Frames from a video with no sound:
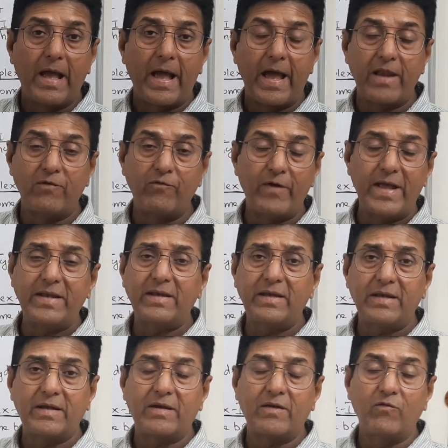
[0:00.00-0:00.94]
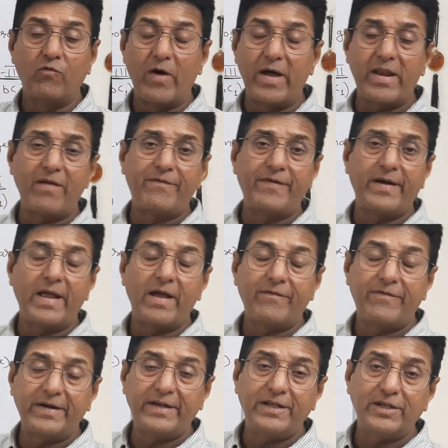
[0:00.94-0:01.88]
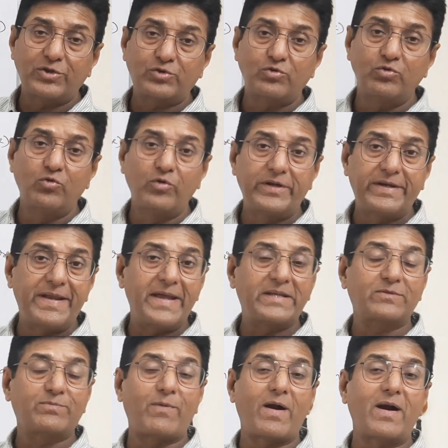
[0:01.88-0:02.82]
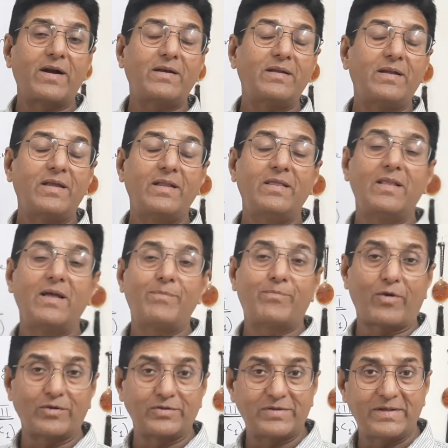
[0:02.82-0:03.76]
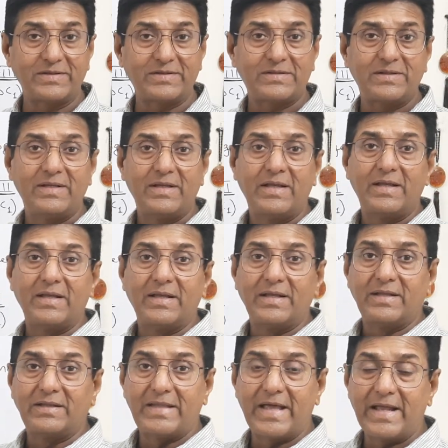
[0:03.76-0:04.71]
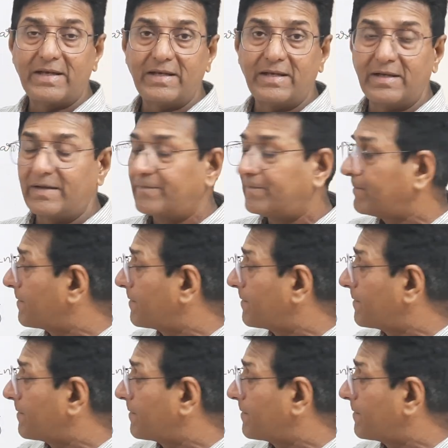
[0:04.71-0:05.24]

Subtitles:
And when 1 FADH2 takes part in the process, then